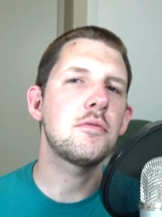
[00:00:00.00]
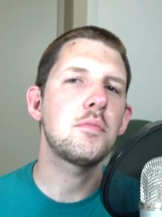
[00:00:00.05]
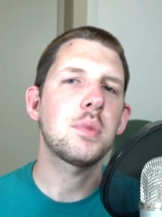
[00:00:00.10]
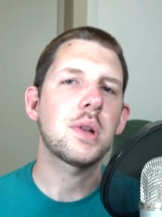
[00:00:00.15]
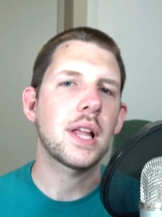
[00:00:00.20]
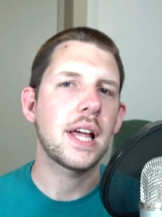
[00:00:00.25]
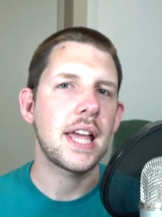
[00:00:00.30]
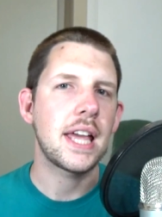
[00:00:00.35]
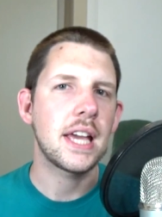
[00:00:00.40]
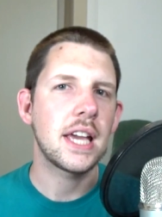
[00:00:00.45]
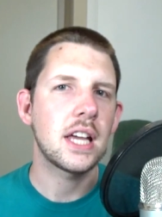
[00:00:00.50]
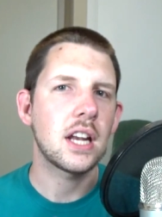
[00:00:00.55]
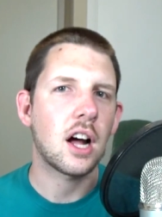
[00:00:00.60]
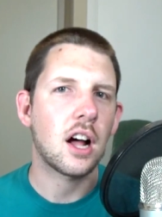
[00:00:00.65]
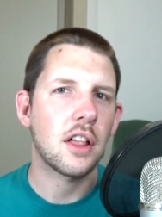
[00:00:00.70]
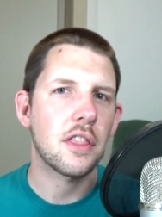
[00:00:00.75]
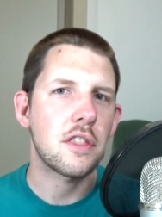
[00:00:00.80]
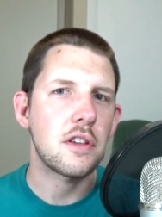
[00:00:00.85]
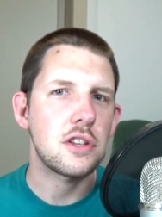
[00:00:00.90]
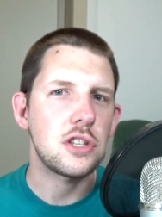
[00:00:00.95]
playing it
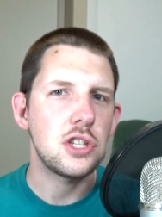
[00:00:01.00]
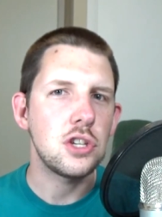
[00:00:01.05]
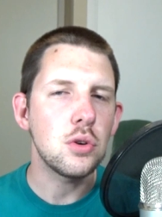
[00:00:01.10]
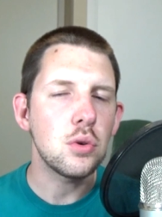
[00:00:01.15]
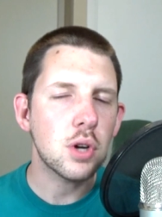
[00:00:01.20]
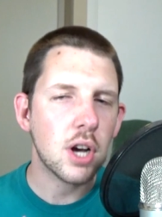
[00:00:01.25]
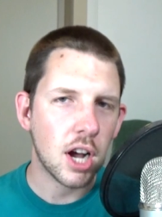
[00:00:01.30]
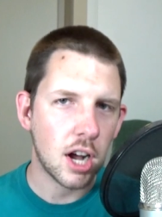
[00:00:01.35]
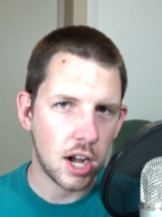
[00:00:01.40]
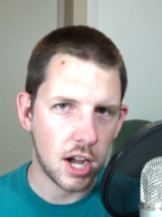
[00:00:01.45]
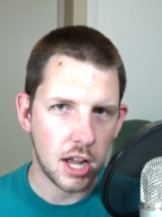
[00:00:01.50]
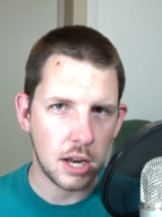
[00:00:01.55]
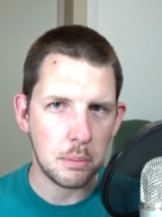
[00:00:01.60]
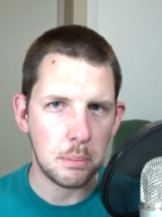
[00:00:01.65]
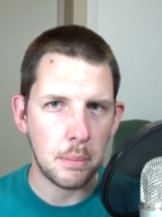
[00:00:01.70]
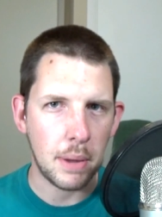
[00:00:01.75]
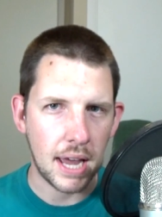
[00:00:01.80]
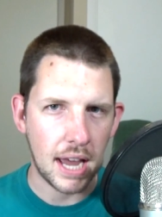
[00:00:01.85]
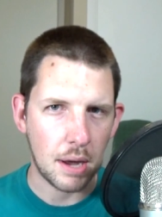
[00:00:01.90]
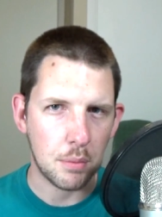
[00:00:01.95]
on the
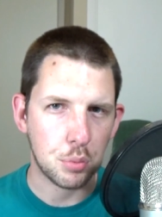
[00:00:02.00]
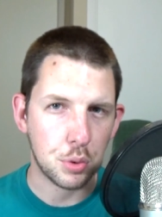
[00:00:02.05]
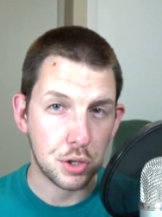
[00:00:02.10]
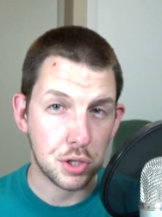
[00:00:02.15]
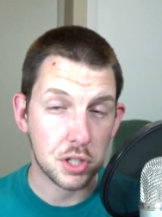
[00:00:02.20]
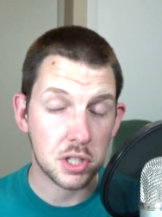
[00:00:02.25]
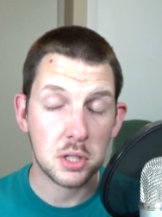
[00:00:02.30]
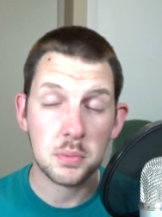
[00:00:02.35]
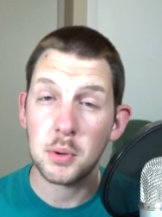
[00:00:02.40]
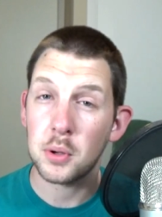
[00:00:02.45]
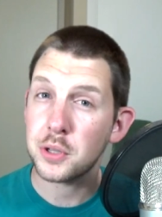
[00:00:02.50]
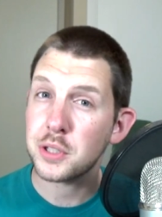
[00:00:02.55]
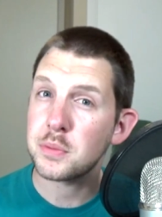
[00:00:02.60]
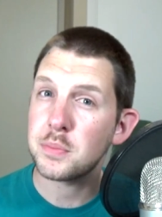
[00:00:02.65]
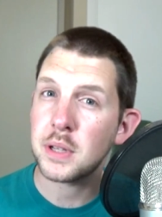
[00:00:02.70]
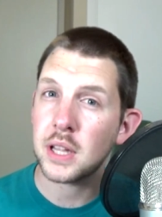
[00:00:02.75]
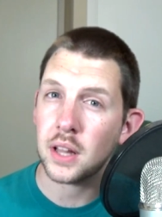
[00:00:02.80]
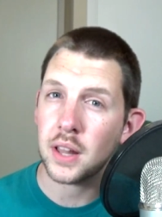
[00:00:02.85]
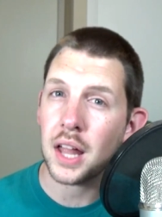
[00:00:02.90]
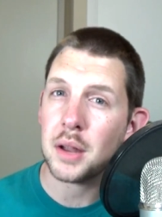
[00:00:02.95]
Yukon map, which is supposed to
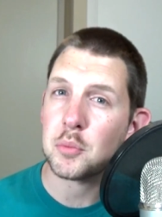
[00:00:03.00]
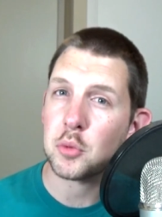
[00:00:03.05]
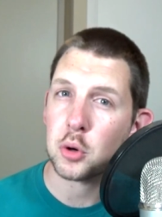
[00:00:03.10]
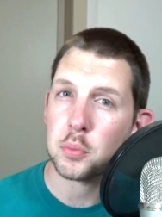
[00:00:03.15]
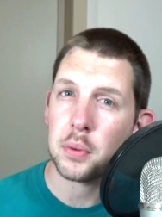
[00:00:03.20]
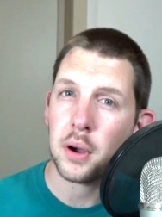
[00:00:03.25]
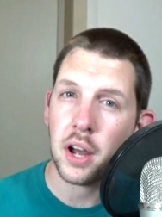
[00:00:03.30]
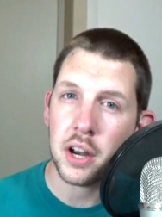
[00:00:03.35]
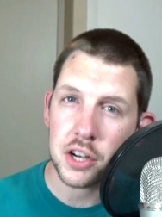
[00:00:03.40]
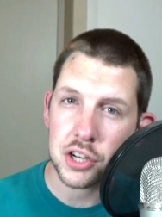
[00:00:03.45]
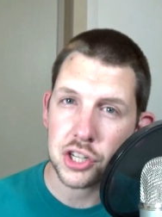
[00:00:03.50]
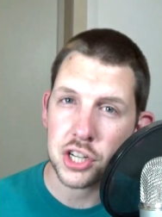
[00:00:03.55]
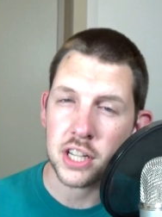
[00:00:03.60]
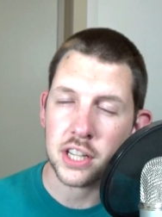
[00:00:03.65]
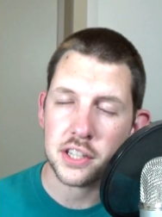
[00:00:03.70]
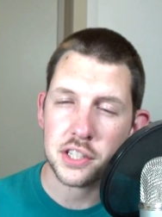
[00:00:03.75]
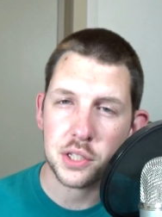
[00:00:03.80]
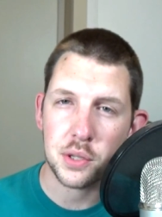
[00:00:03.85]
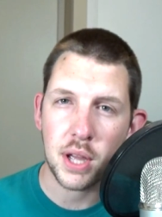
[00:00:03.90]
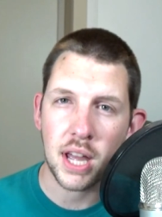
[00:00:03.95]
be a lot more punishing
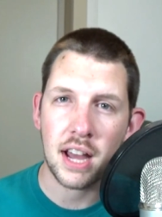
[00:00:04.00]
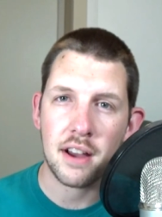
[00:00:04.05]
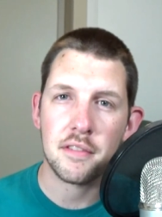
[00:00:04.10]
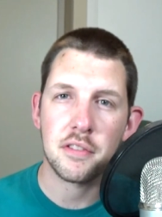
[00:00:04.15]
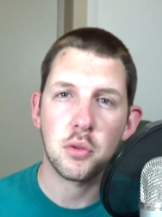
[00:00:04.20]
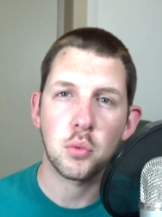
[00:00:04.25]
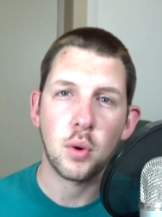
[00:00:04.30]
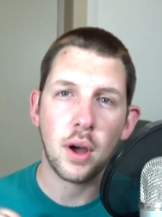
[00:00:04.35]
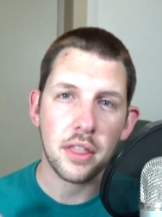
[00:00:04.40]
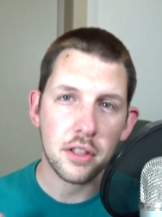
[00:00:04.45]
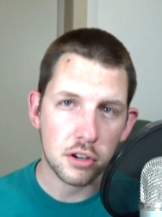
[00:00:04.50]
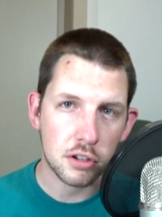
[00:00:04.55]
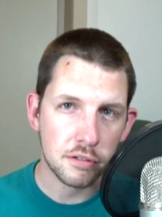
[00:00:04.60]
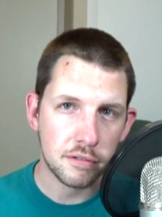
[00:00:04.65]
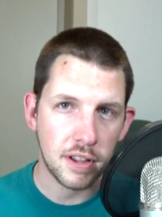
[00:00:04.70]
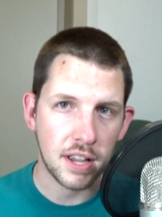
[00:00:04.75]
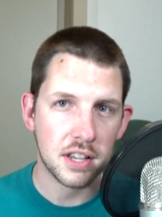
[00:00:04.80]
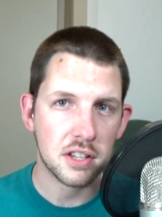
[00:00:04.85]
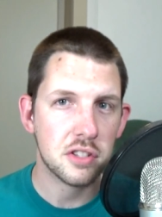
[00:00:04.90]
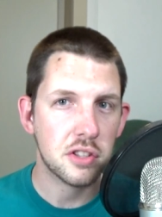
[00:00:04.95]
because you have the weather
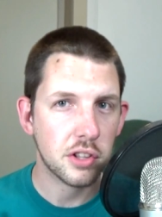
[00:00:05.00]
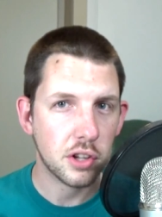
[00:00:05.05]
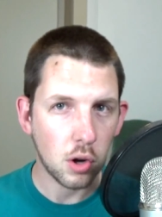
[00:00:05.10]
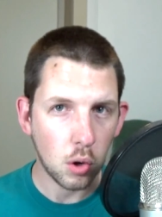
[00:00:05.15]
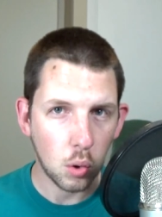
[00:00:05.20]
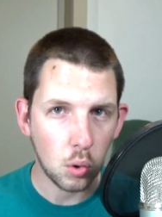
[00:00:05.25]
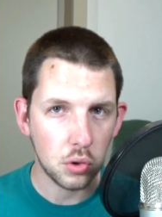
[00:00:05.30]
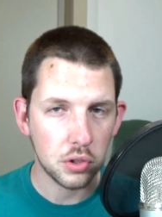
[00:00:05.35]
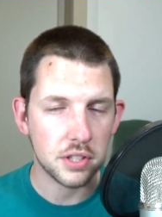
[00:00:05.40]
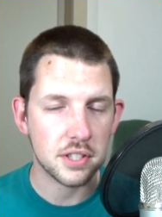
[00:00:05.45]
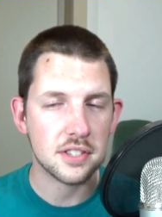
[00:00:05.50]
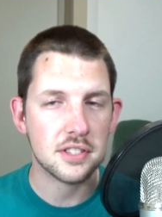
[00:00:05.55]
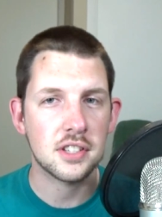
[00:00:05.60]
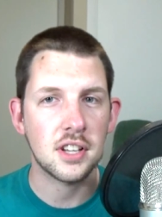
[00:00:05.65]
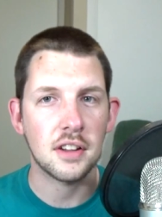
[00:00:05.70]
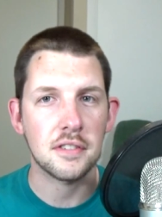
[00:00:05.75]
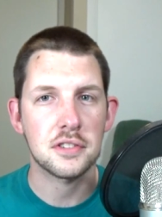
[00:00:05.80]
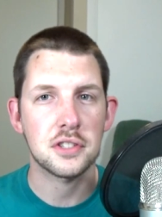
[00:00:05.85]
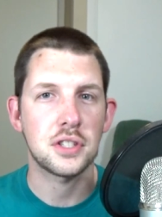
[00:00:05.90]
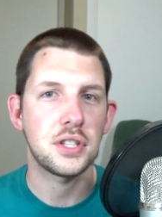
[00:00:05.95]
effects, the cold and
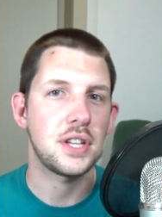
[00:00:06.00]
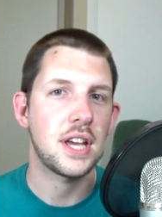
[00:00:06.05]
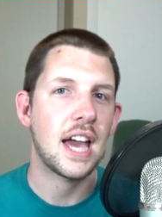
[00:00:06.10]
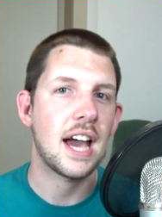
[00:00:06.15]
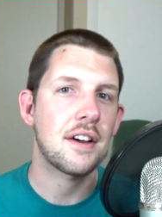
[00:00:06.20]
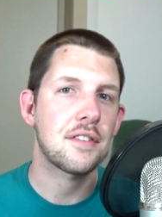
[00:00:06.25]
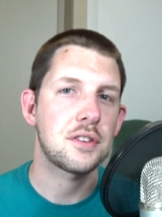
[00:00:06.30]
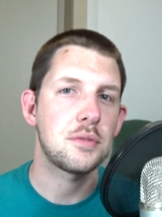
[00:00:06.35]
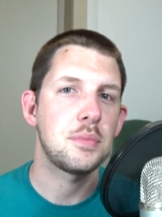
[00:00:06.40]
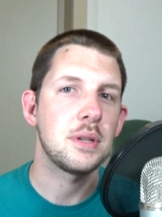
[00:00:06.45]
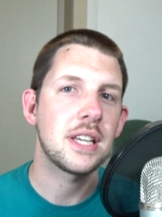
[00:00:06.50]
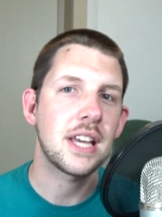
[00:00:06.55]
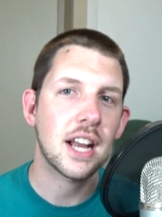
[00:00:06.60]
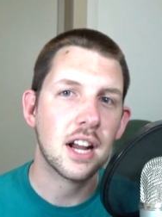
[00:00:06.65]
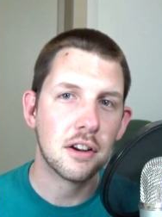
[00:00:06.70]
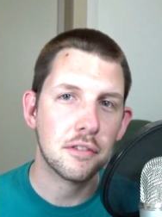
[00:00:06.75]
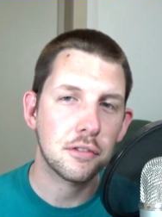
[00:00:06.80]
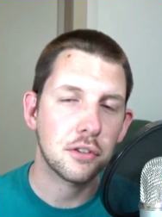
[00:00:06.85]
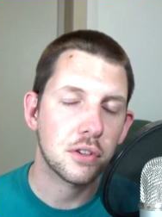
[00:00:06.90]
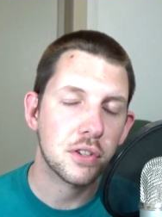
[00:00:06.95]
stuff, so you have to be
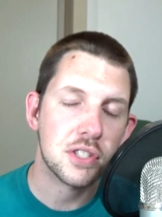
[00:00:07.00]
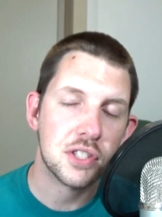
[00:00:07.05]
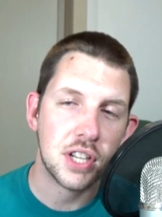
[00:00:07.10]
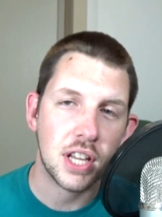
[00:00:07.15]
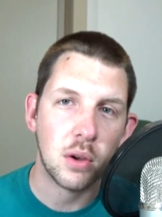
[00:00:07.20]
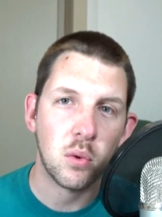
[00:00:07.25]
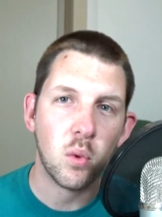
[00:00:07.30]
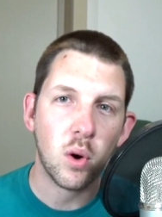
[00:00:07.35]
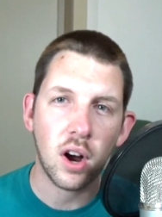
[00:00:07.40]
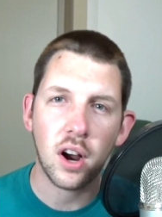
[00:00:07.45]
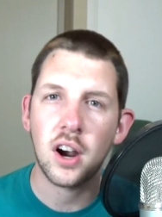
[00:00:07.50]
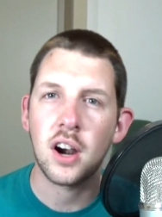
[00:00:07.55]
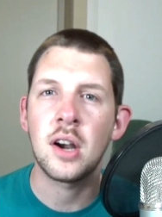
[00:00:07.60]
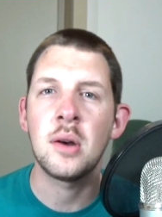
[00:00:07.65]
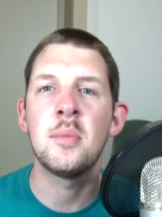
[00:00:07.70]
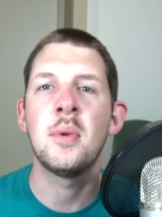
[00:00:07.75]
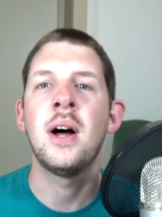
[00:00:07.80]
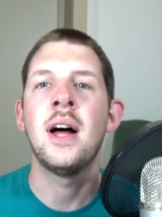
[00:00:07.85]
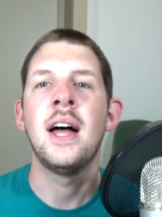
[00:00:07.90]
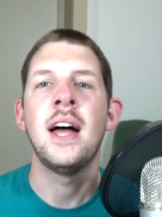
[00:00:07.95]
careful, stay
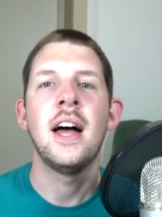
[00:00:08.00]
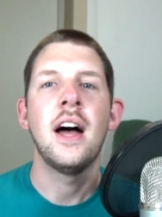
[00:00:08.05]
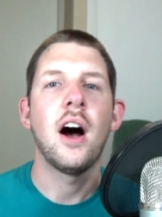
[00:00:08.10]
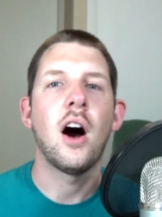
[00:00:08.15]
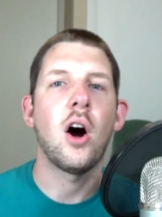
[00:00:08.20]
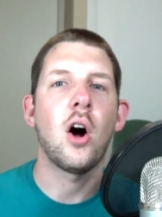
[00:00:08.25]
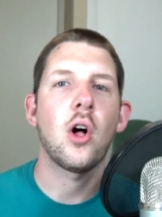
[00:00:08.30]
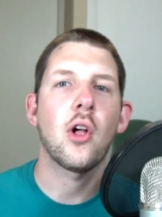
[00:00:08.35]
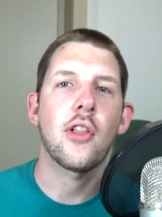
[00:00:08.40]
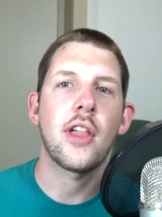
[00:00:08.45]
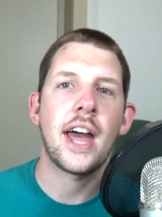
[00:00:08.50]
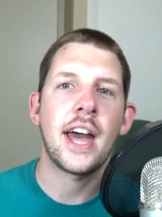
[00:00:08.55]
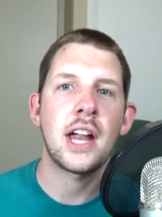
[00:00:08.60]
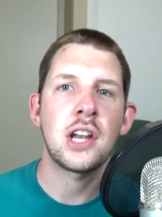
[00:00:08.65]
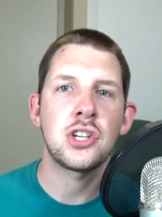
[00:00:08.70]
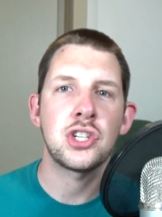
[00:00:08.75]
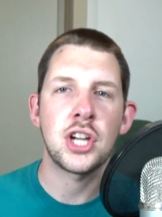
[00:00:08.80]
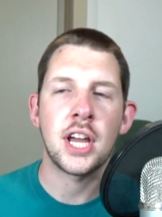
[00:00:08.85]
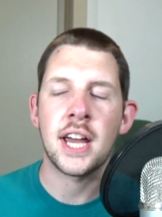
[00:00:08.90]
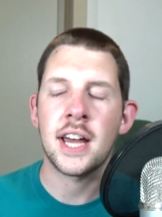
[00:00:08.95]
warm, all
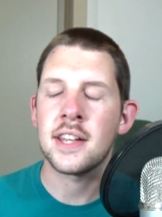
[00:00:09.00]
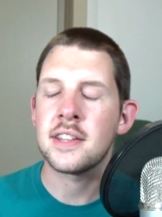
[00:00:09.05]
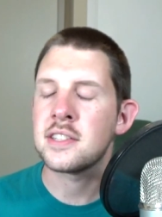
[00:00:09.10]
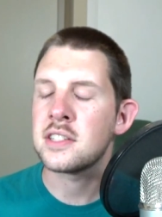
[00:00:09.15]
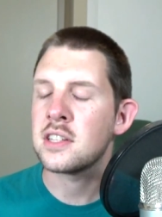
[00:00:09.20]
that jazz.